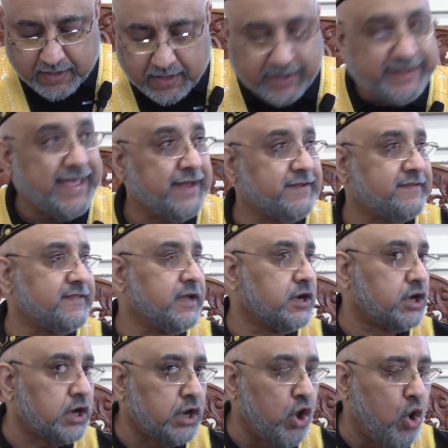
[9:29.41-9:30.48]
against the
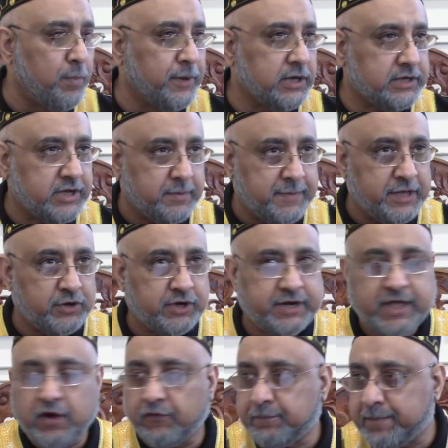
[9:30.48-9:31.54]
global
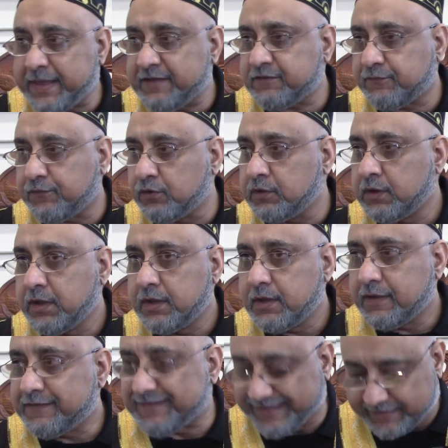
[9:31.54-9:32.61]
community of
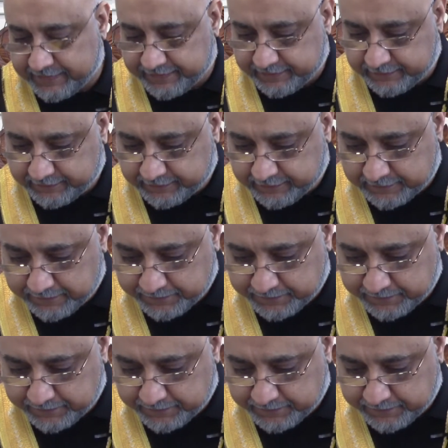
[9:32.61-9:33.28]
peaceful citizens.